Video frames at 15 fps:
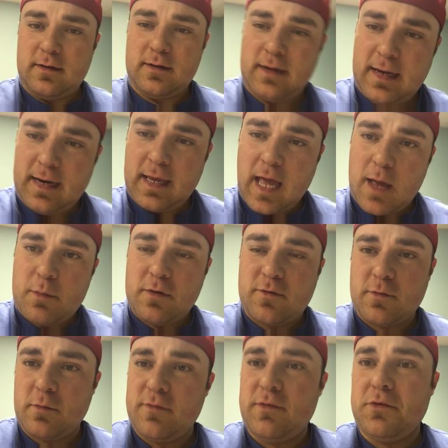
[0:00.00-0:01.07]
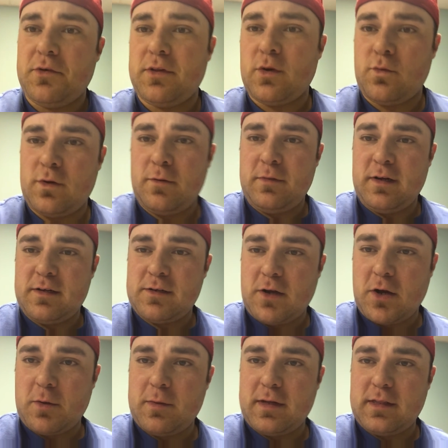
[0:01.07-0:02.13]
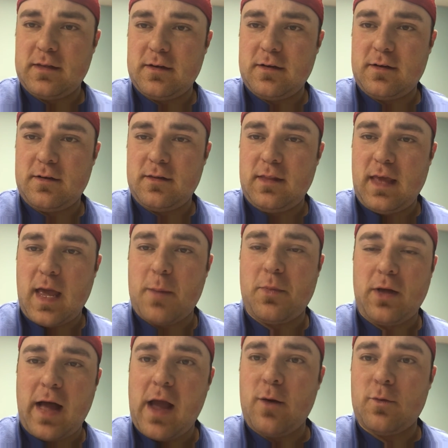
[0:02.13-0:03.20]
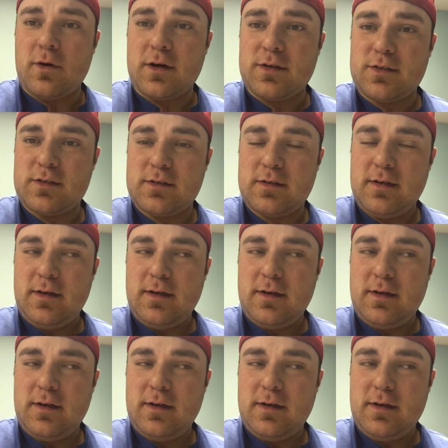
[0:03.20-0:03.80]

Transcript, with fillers: I had a comment from a viewer that wanted me to talk about the the Apple iWatch